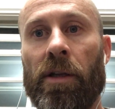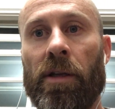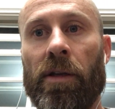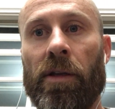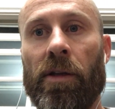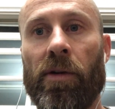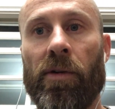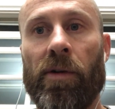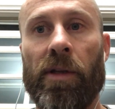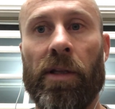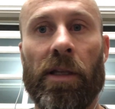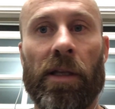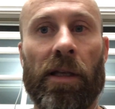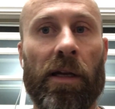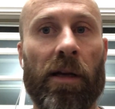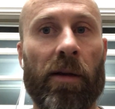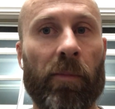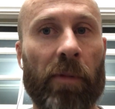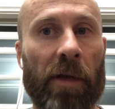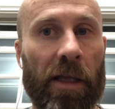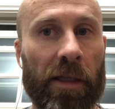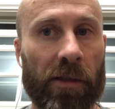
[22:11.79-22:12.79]
knowing that
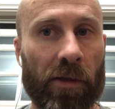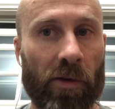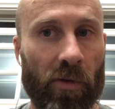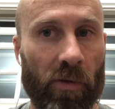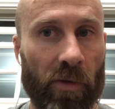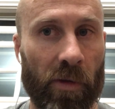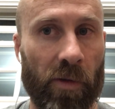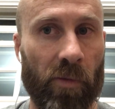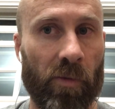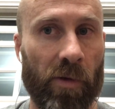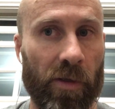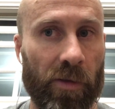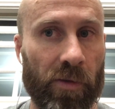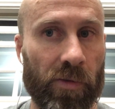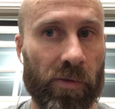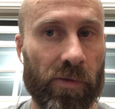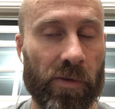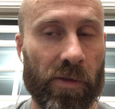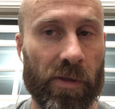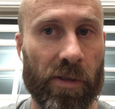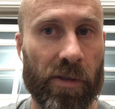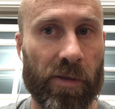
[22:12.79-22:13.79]
I'm not the only one
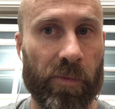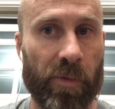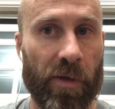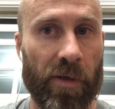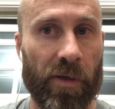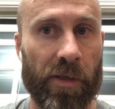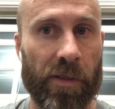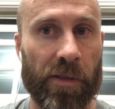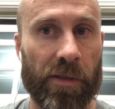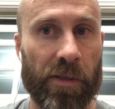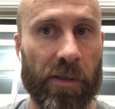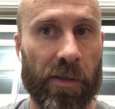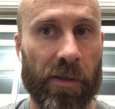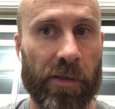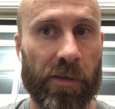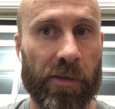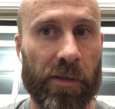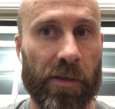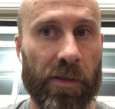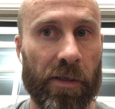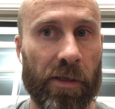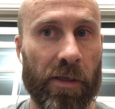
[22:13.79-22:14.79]
who's experienced
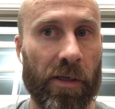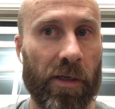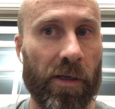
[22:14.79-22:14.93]
this